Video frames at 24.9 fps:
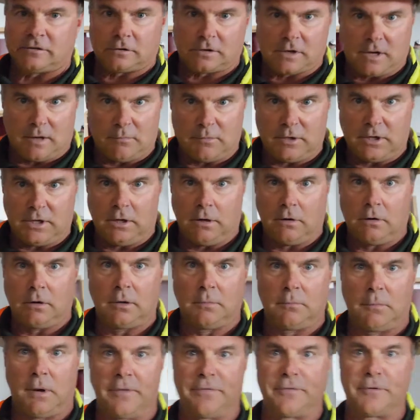are coming here in
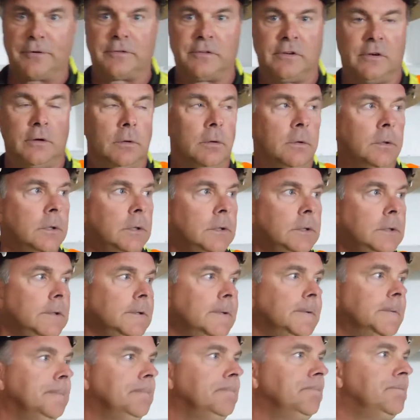a month or two.
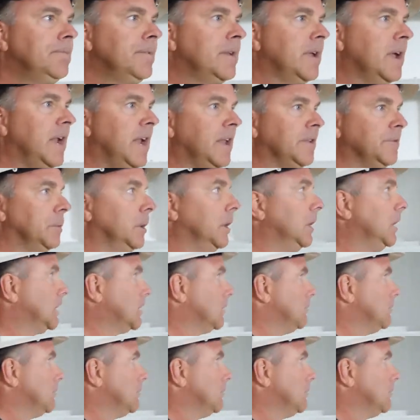And as we look